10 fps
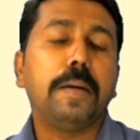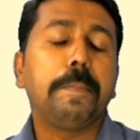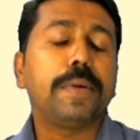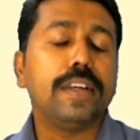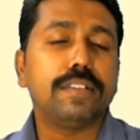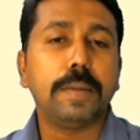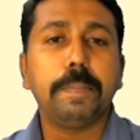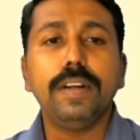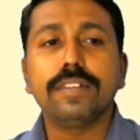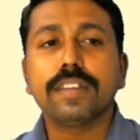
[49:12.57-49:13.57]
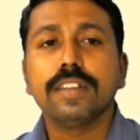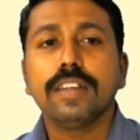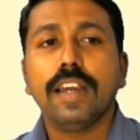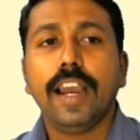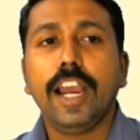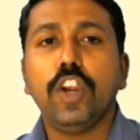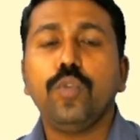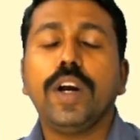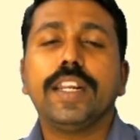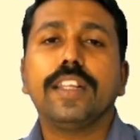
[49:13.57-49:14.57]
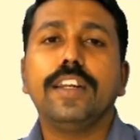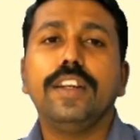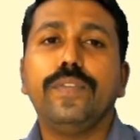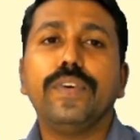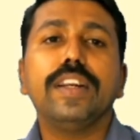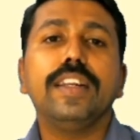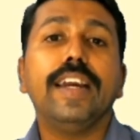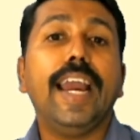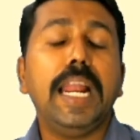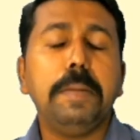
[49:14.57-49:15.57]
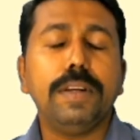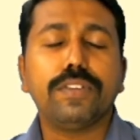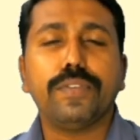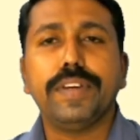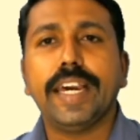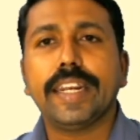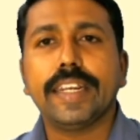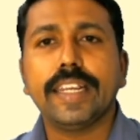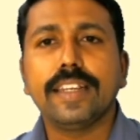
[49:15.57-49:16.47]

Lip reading: principles, and what are the different elements of directing: